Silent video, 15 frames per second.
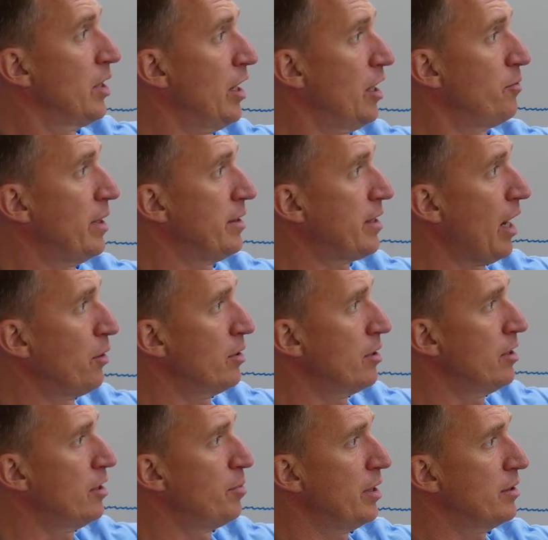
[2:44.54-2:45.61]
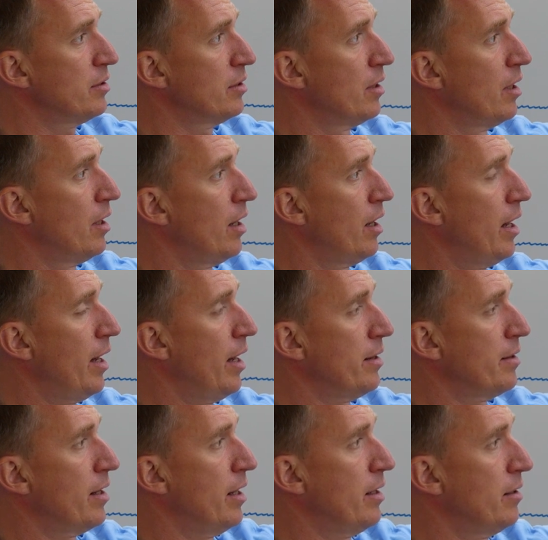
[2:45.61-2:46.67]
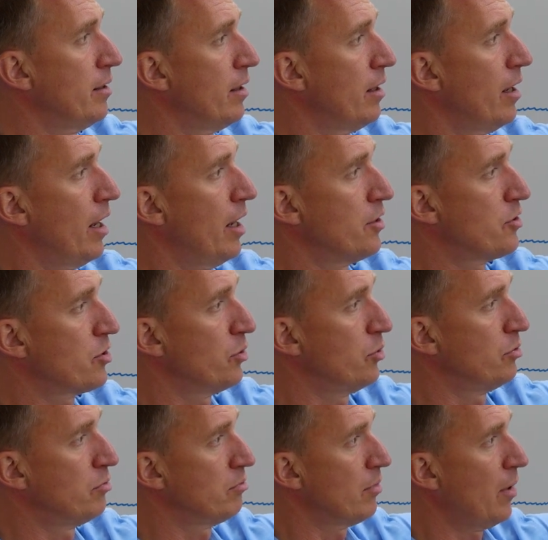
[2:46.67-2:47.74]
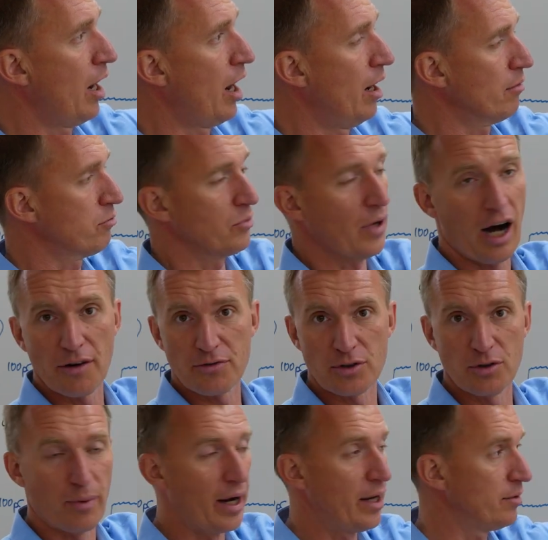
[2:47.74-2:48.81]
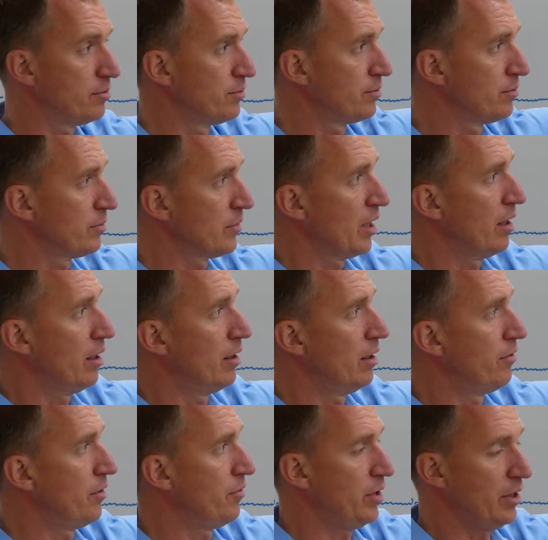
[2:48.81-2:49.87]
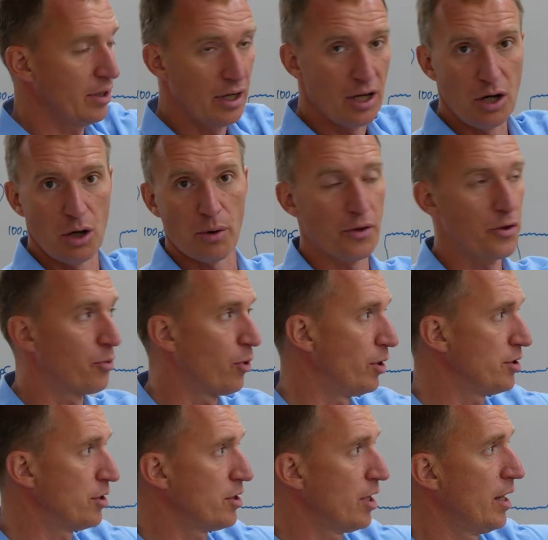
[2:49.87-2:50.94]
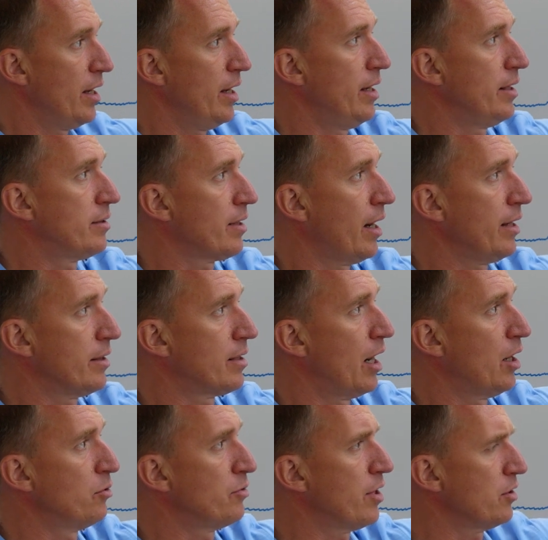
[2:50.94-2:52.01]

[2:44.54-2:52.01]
it went down a little bit. And then as soon, after a while, when we lowered the voltage, it died down.